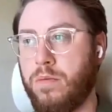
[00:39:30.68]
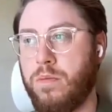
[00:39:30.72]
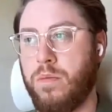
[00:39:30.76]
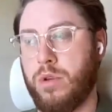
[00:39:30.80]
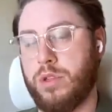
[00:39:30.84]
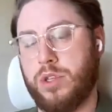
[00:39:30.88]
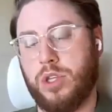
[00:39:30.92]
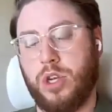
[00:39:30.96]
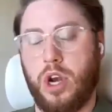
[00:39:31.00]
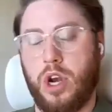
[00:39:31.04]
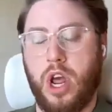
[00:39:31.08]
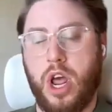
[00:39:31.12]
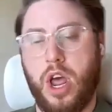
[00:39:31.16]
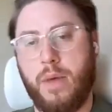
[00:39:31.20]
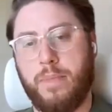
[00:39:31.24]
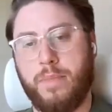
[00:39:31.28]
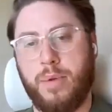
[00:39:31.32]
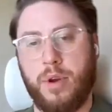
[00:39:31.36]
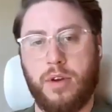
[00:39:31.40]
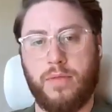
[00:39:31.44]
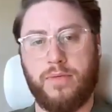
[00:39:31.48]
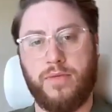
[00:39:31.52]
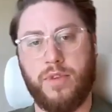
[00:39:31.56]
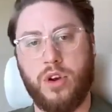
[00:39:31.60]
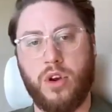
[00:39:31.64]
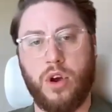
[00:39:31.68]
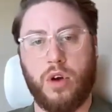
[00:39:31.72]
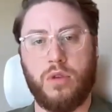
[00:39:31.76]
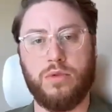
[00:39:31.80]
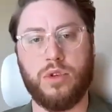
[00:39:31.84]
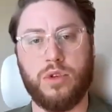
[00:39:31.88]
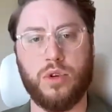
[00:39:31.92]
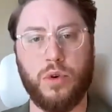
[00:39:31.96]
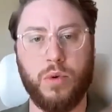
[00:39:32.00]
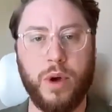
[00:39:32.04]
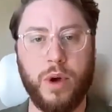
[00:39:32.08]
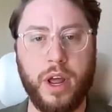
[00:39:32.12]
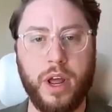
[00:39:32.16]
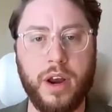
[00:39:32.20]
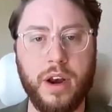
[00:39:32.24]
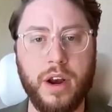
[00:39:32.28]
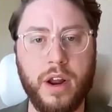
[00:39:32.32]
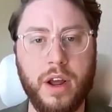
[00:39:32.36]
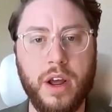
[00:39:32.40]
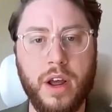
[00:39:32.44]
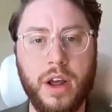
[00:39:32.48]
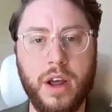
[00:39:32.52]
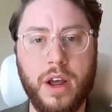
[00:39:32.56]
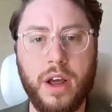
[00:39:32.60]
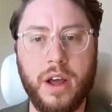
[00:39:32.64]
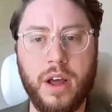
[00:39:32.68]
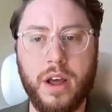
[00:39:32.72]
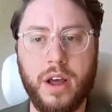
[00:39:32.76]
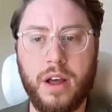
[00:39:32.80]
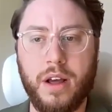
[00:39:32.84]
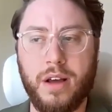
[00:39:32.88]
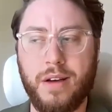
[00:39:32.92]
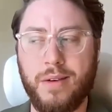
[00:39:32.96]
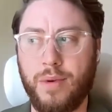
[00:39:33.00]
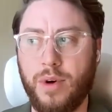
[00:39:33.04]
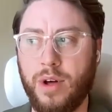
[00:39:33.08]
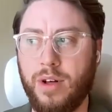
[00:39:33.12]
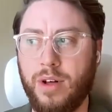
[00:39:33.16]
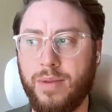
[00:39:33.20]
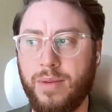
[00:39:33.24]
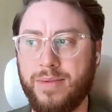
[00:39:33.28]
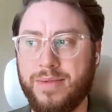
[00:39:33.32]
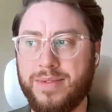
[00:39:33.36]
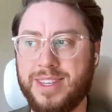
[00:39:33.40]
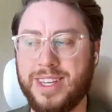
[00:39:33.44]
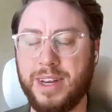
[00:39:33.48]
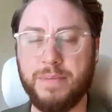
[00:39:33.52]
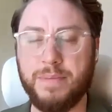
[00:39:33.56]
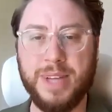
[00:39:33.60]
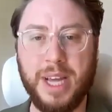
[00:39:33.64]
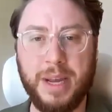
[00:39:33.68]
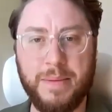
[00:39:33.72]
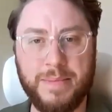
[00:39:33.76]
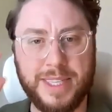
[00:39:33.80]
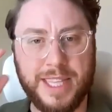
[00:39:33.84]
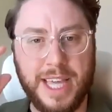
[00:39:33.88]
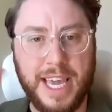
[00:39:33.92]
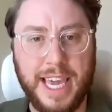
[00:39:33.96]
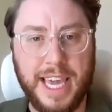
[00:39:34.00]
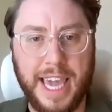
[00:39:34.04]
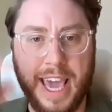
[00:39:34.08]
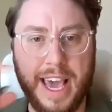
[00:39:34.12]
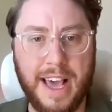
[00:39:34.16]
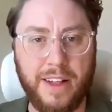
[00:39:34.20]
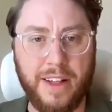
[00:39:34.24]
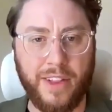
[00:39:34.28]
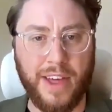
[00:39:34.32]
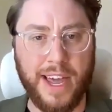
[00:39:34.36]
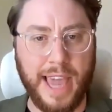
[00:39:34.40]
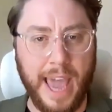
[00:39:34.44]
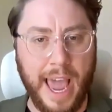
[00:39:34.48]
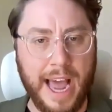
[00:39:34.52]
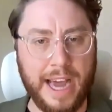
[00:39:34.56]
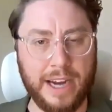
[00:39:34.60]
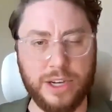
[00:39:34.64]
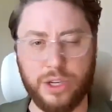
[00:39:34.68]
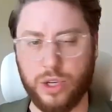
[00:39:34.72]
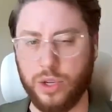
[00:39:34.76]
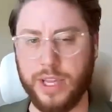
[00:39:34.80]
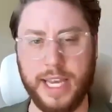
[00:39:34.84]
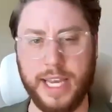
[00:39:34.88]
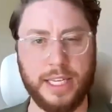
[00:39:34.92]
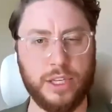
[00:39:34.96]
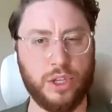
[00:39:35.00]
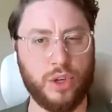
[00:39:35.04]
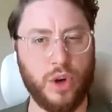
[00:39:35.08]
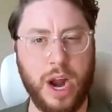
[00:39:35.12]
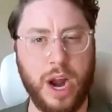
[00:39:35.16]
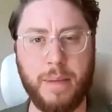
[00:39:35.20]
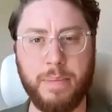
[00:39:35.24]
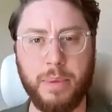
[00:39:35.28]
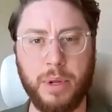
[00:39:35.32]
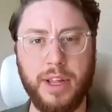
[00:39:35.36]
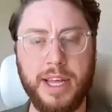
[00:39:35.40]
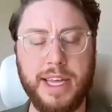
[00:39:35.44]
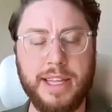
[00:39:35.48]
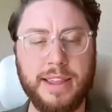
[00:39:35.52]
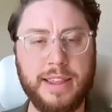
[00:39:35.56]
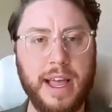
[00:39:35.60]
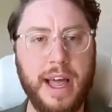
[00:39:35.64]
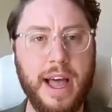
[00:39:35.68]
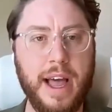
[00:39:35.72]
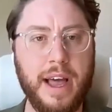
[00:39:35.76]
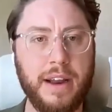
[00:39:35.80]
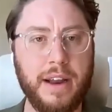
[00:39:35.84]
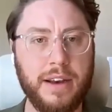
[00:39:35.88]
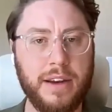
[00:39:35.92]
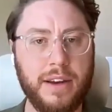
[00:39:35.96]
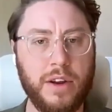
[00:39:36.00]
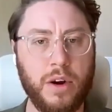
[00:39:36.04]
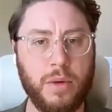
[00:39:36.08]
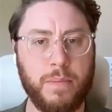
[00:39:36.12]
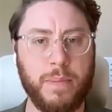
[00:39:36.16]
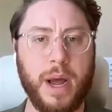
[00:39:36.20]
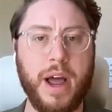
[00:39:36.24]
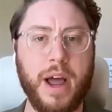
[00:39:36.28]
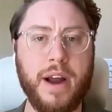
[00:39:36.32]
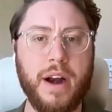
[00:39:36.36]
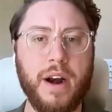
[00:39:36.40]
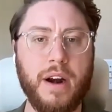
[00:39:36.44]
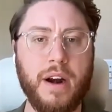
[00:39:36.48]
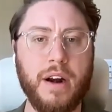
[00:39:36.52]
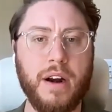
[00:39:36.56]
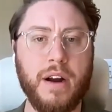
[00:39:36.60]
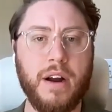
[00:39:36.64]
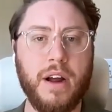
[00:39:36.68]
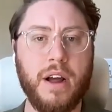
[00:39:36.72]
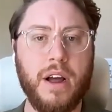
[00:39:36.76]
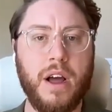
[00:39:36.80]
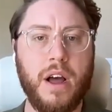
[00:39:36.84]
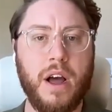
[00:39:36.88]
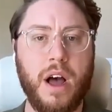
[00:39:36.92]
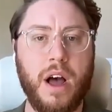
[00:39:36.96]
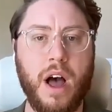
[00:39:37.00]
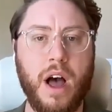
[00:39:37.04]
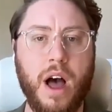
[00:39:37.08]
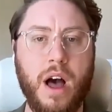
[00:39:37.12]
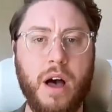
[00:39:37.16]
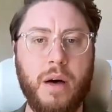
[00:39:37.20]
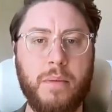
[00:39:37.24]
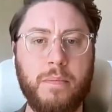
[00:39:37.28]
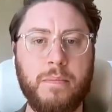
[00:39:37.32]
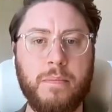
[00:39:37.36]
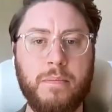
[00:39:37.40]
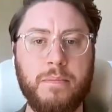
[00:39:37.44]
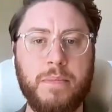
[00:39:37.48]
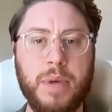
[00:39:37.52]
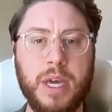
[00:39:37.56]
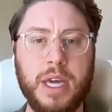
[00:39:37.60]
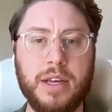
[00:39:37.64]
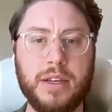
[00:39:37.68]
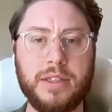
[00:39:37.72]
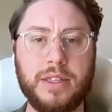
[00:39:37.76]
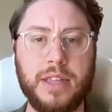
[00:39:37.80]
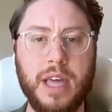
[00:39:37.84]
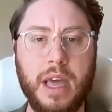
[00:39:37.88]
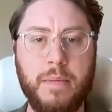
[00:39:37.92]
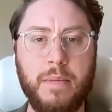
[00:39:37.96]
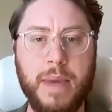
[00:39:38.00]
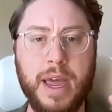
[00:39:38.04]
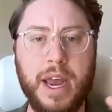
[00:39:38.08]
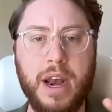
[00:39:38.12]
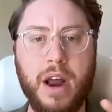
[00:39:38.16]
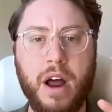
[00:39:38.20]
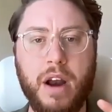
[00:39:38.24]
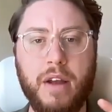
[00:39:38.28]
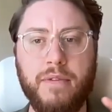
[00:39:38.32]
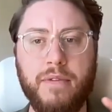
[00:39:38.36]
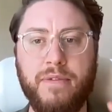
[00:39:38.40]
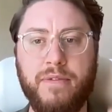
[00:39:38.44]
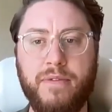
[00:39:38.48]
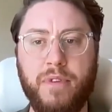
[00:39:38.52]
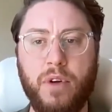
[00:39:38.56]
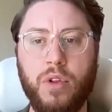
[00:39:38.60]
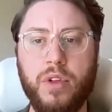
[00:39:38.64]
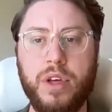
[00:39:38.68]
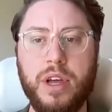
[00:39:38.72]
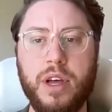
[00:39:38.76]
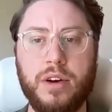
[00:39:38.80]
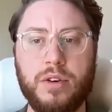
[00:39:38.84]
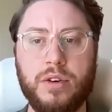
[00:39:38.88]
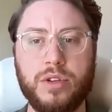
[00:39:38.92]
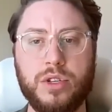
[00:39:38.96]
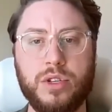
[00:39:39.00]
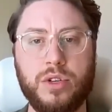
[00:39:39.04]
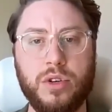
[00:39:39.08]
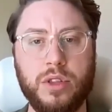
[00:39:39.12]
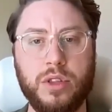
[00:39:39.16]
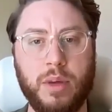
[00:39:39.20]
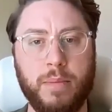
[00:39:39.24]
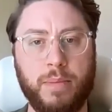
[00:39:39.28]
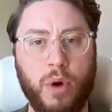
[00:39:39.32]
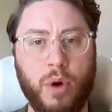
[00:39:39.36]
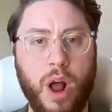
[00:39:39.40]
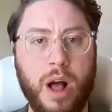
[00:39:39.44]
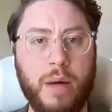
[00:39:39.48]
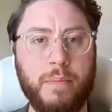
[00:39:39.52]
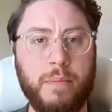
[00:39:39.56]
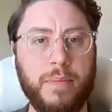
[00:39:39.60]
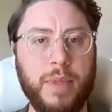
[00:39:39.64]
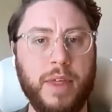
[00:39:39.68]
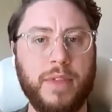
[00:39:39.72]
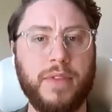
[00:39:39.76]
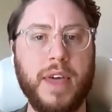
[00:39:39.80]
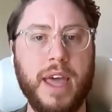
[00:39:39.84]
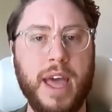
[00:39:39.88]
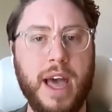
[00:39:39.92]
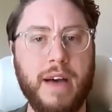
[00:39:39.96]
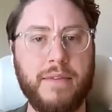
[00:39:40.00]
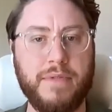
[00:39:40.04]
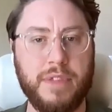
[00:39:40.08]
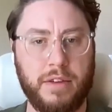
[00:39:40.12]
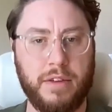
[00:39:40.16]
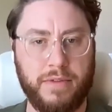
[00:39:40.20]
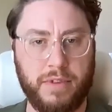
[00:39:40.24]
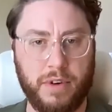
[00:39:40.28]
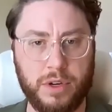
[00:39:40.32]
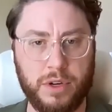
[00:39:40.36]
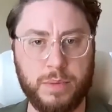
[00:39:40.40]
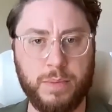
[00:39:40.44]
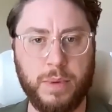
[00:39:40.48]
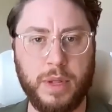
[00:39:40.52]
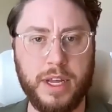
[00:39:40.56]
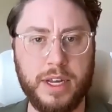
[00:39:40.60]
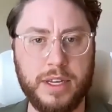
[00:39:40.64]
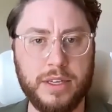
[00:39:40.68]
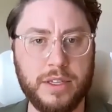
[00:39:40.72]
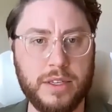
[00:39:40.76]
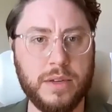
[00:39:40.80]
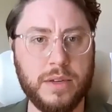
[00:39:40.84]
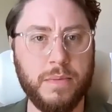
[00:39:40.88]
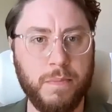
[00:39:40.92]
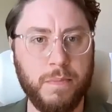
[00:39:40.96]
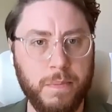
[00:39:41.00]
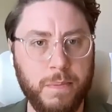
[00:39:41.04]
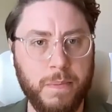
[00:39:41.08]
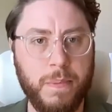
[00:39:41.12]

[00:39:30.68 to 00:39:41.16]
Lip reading: what's going to happen if you don't do it? Well, sometimes they can't actually extrapolate that, your buyer, because they may not have fully understood the problem that they have in the first place.